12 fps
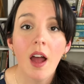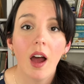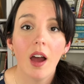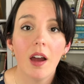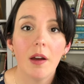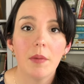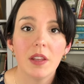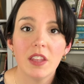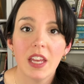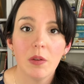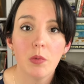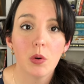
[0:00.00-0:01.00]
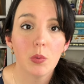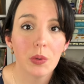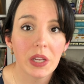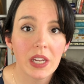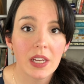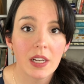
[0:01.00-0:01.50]
Um, they will
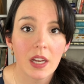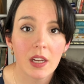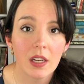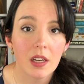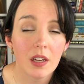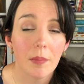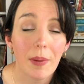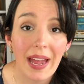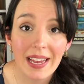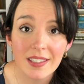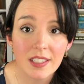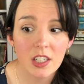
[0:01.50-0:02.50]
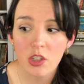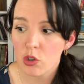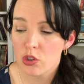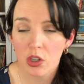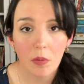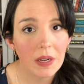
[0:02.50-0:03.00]
read uh, a passage or
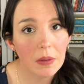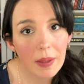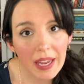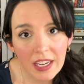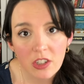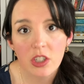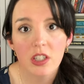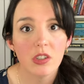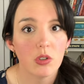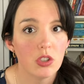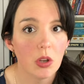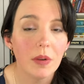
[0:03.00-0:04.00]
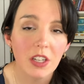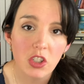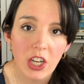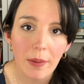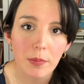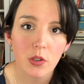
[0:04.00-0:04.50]
so many pages or so many
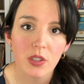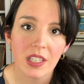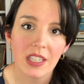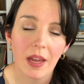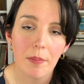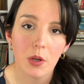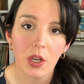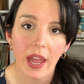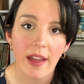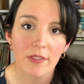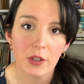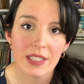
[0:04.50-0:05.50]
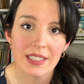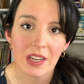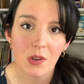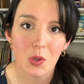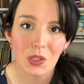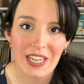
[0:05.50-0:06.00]
chapters in that book every
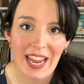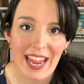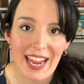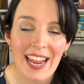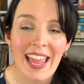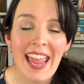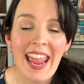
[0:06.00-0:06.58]
single day,